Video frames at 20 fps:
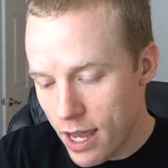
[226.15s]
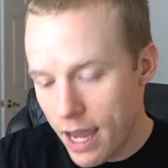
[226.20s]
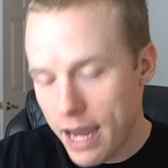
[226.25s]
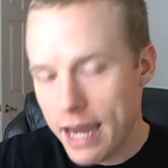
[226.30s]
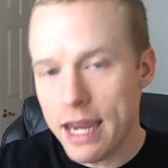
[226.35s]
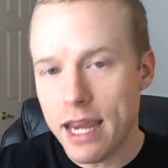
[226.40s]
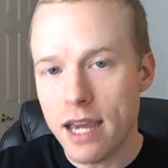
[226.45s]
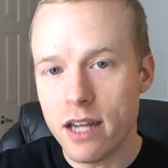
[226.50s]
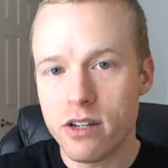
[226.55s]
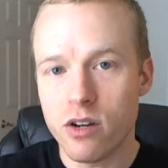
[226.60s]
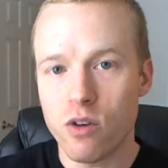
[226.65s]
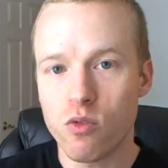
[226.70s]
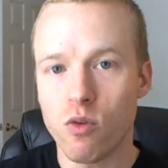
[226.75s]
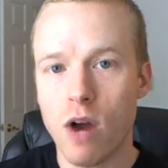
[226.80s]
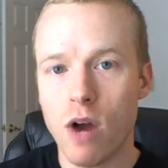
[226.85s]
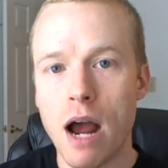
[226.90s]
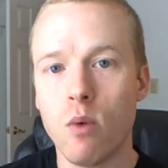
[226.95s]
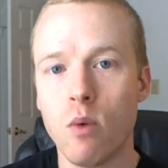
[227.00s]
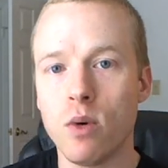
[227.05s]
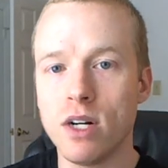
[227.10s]
and
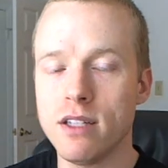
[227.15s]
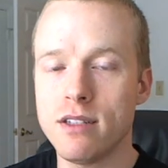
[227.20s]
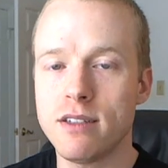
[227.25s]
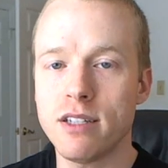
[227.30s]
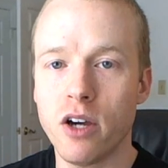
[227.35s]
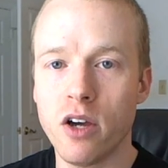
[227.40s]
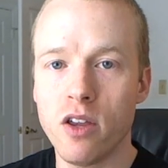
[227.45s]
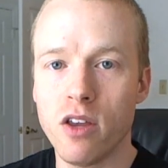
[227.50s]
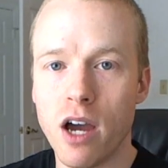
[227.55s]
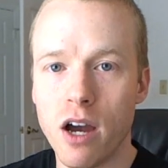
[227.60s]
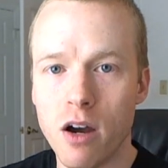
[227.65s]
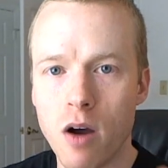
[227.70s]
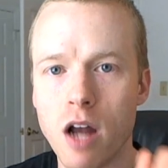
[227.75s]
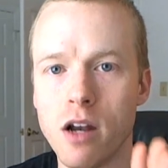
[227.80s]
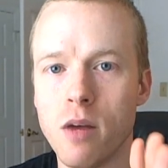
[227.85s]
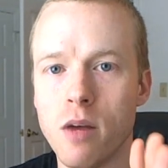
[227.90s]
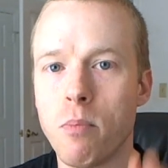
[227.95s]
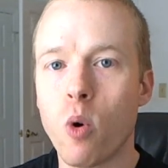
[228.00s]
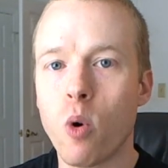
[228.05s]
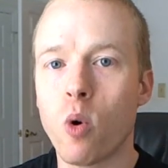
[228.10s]
I wanted to tell you
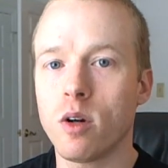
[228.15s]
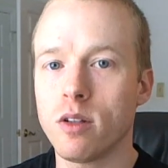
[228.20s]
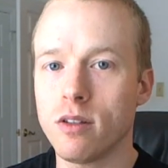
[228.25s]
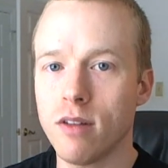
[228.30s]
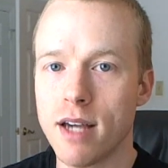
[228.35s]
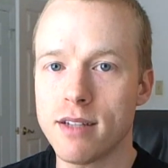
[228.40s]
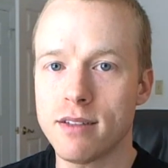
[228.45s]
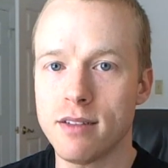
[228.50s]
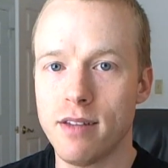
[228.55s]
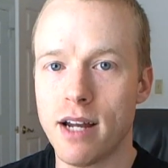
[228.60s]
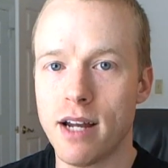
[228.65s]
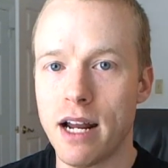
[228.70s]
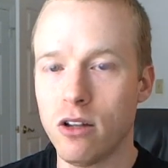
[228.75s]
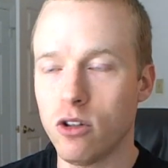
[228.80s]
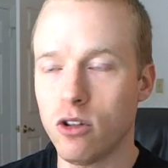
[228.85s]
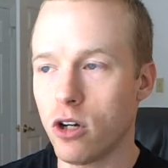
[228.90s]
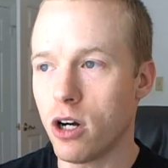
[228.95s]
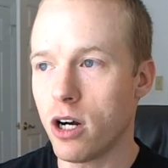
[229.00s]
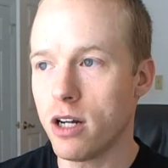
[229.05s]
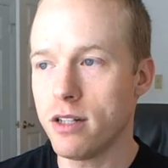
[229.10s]
an important lesson that I
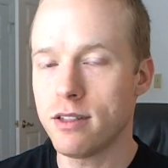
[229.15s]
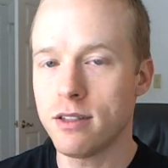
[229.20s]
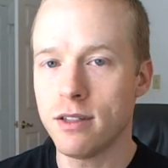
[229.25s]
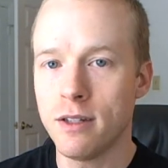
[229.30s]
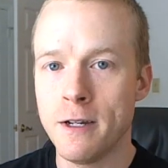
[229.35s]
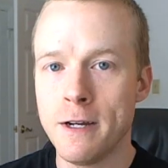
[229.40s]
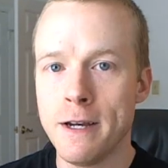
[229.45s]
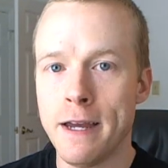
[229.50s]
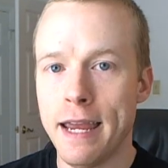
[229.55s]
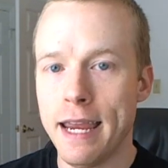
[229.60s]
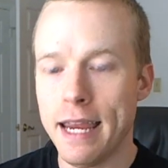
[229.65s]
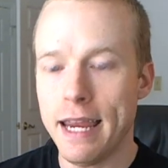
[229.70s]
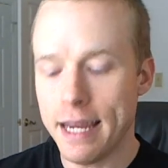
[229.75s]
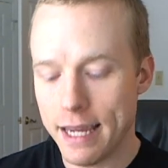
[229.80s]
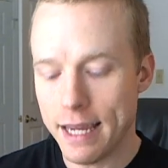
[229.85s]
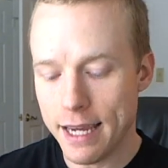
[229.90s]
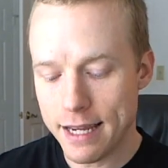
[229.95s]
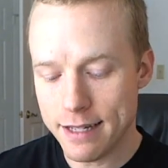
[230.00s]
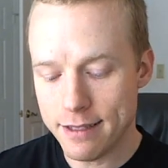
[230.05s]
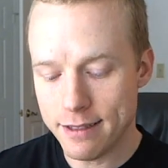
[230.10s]
learned,
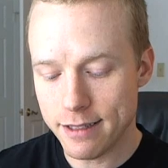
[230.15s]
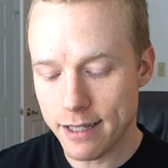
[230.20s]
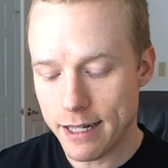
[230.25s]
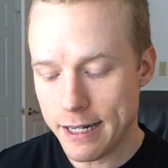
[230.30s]
and